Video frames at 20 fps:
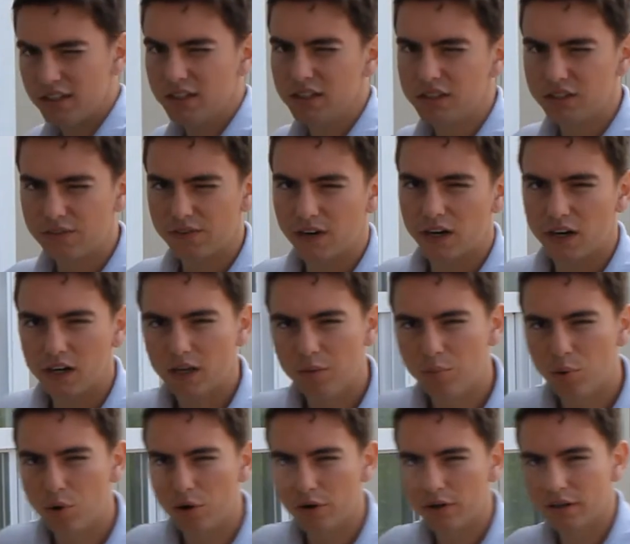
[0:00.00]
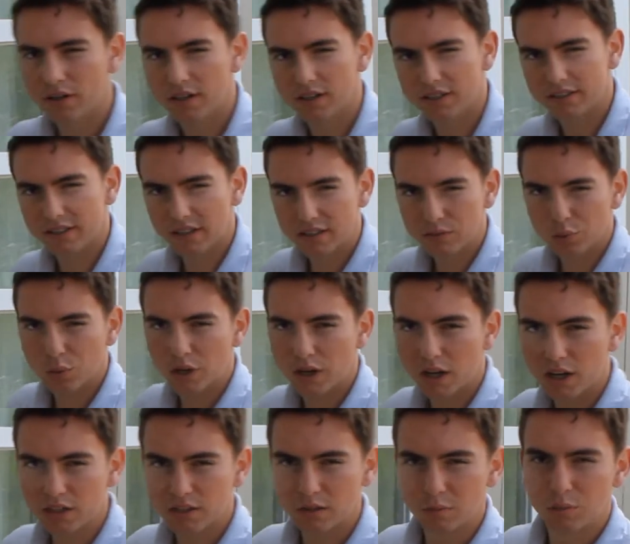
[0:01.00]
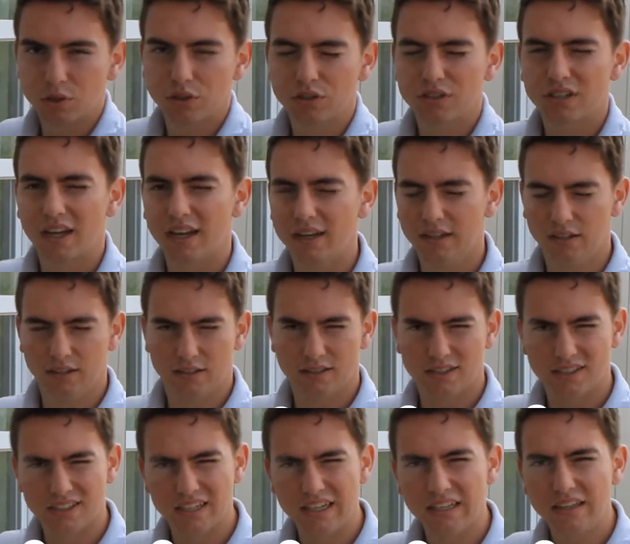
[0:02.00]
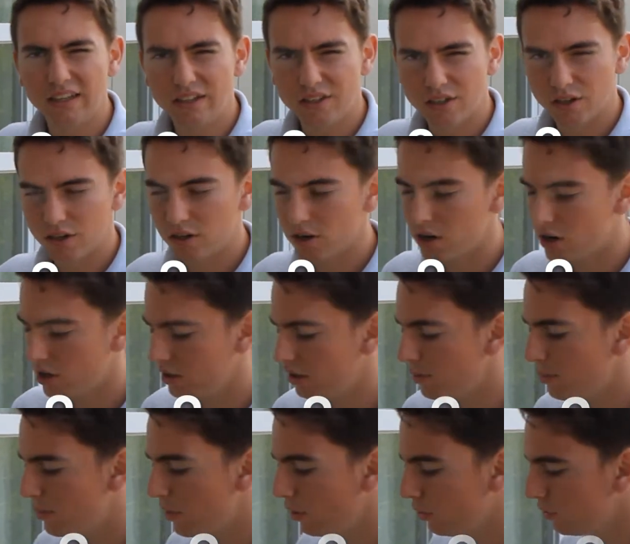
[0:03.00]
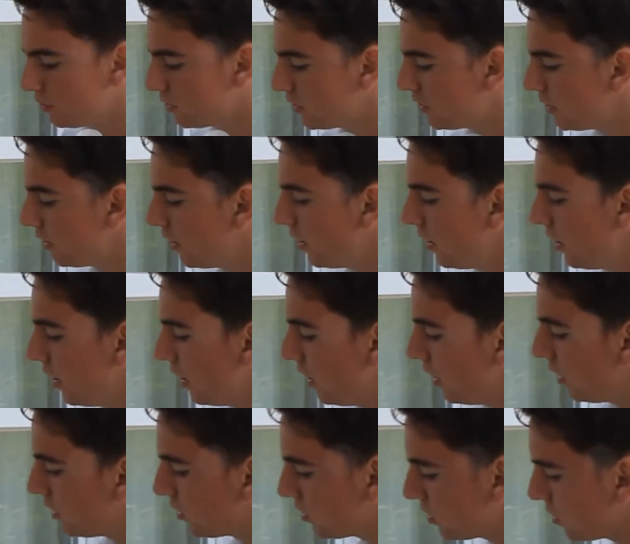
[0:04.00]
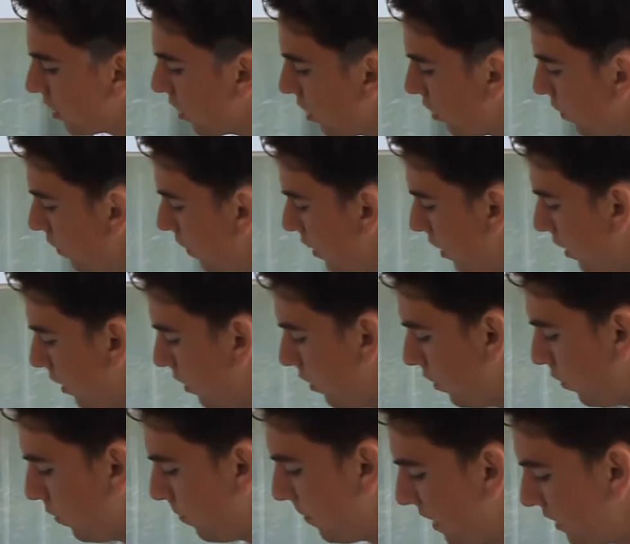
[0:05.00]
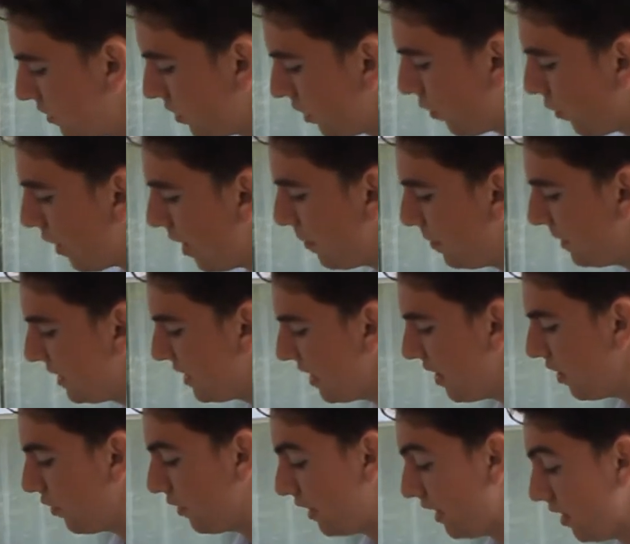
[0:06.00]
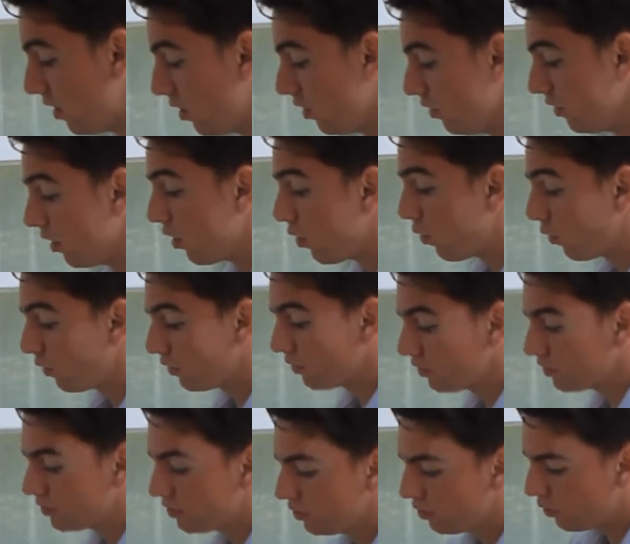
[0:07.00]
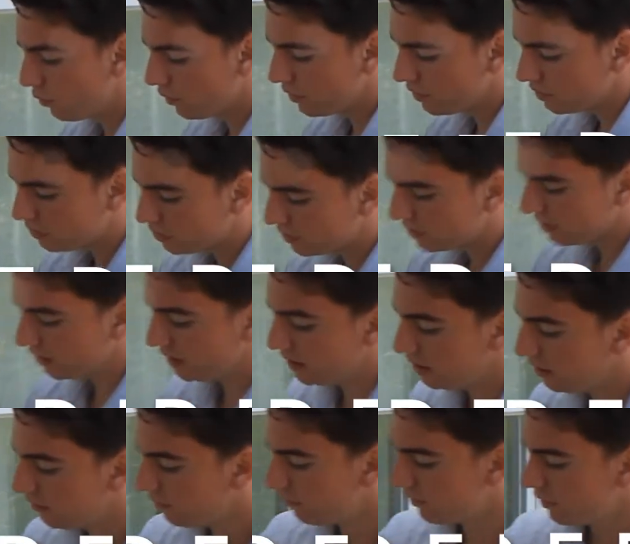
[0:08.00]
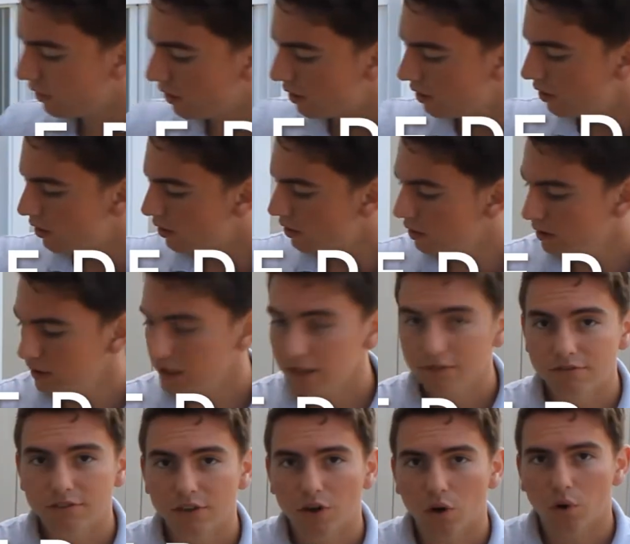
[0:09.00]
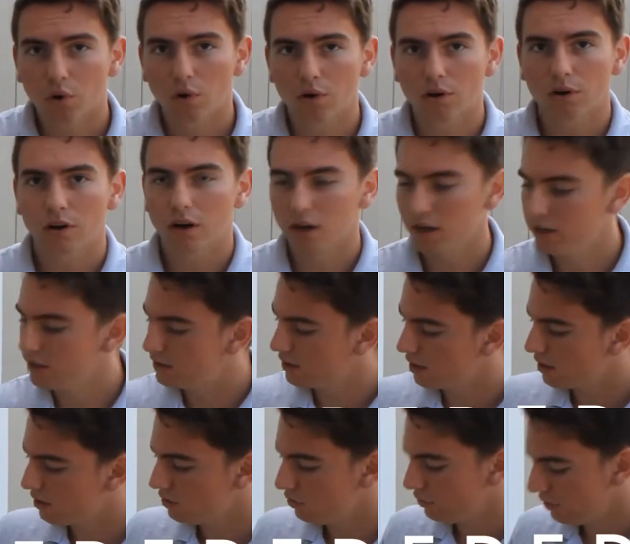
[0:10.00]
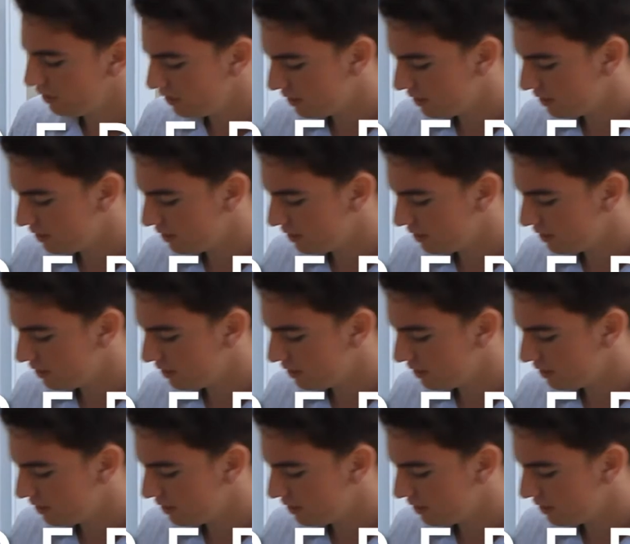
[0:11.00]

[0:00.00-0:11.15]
is very important because that's what customers tend to see the dirt on the most. So make sure to wipe it down, get all the corners. You don't want to just leave the corner undone. You need to